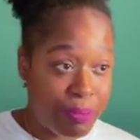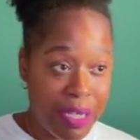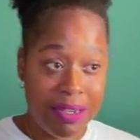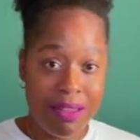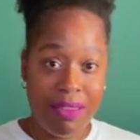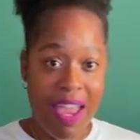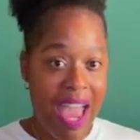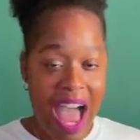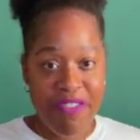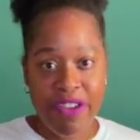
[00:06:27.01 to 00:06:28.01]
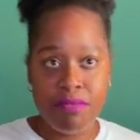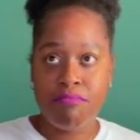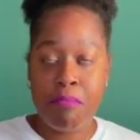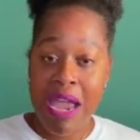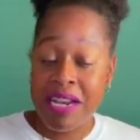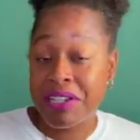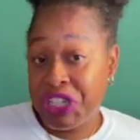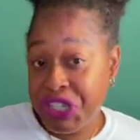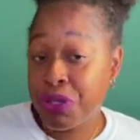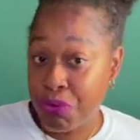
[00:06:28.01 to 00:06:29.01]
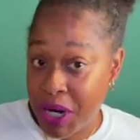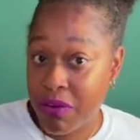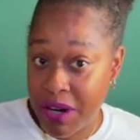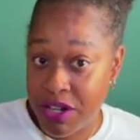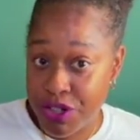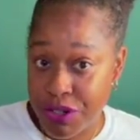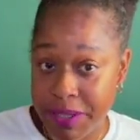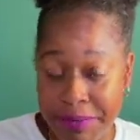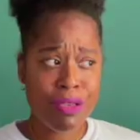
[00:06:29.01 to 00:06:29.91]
but they haven't made it legal recreationally.